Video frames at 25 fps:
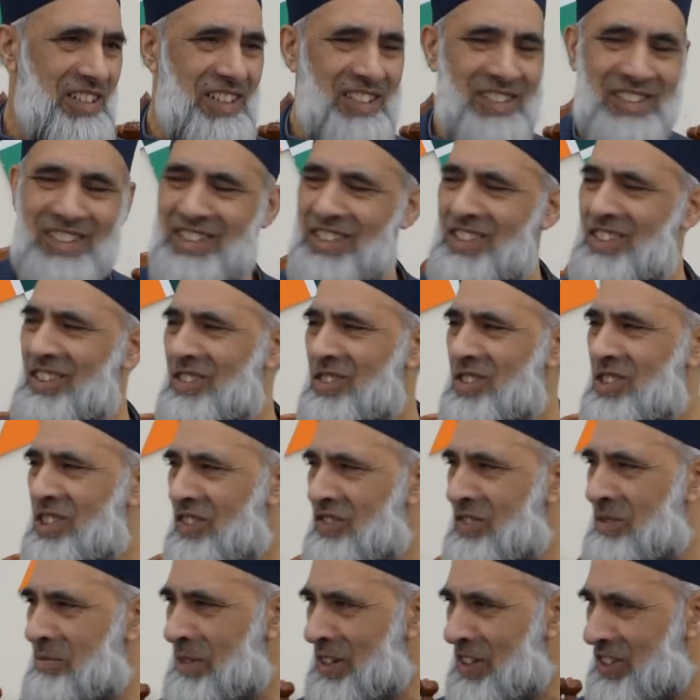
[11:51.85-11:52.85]
It's not
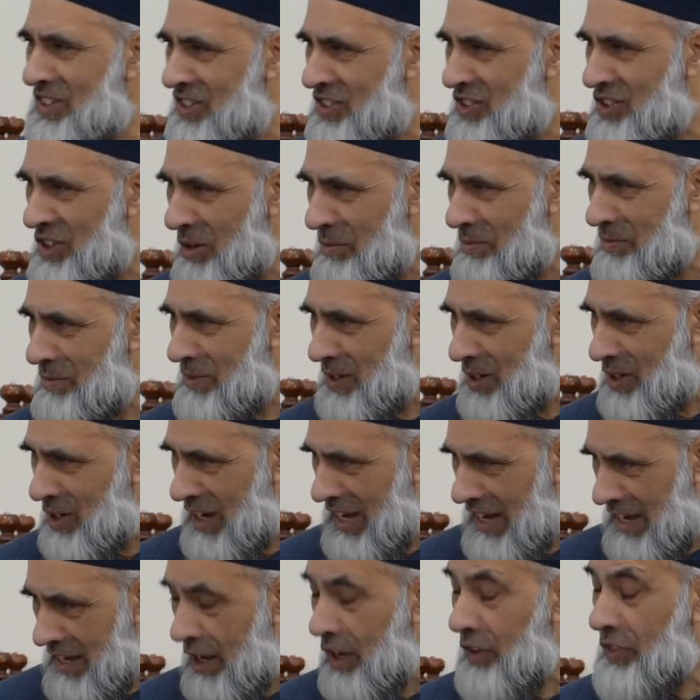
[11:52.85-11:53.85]
government's job
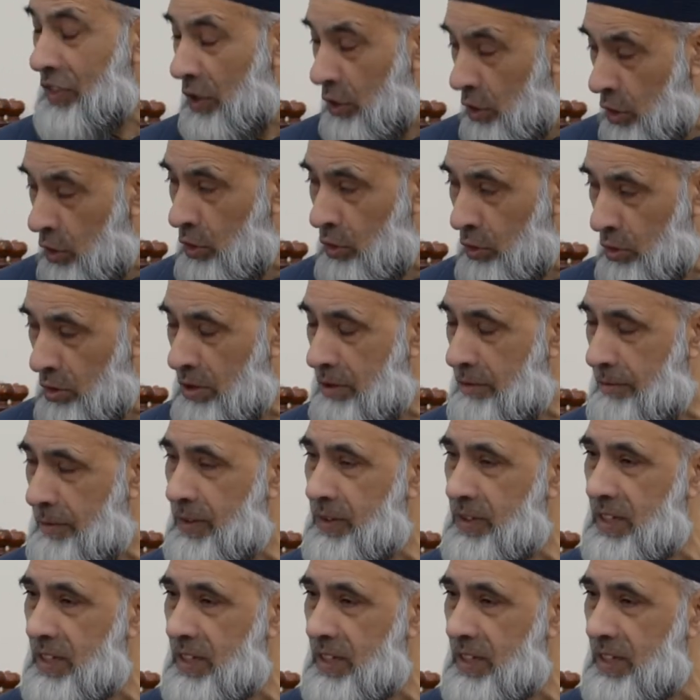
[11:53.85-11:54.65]
on the whole.